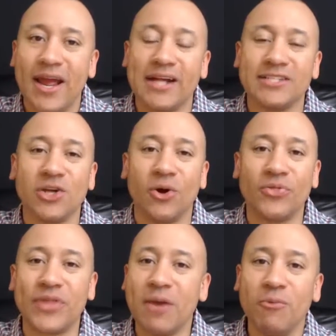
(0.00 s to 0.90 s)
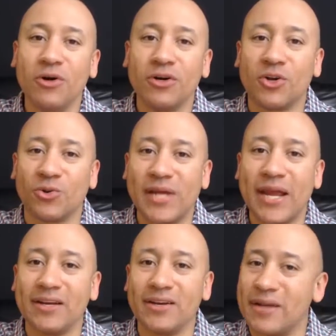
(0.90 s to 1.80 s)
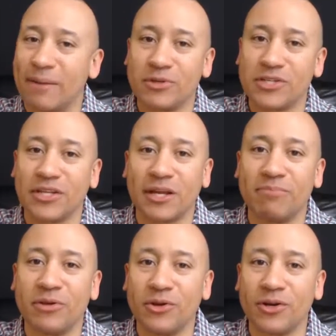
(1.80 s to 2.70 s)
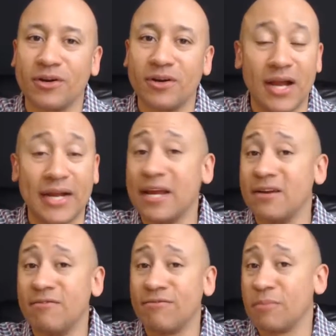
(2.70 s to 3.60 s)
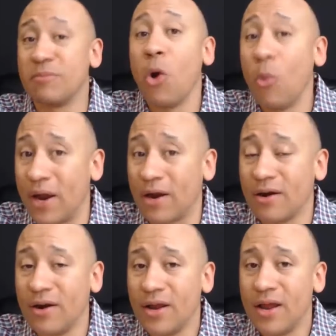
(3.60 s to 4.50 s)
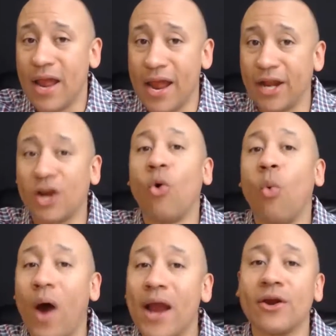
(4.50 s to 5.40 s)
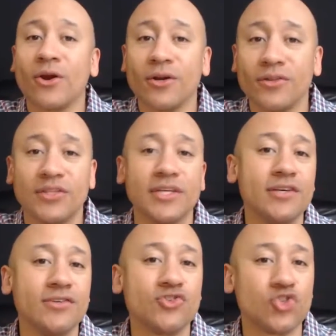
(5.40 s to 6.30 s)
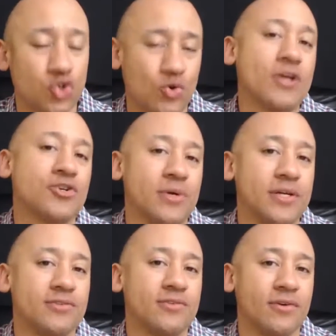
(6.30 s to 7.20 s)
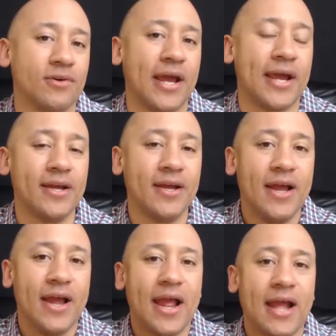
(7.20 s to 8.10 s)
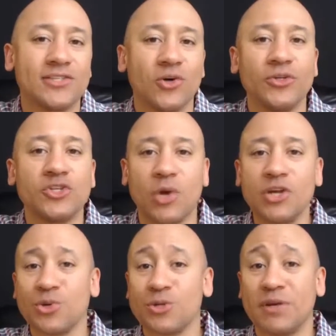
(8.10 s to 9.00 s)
And so they will create numbers on the computer, again, from nowhere, and acquire these treasuries, okay? And so these treasuries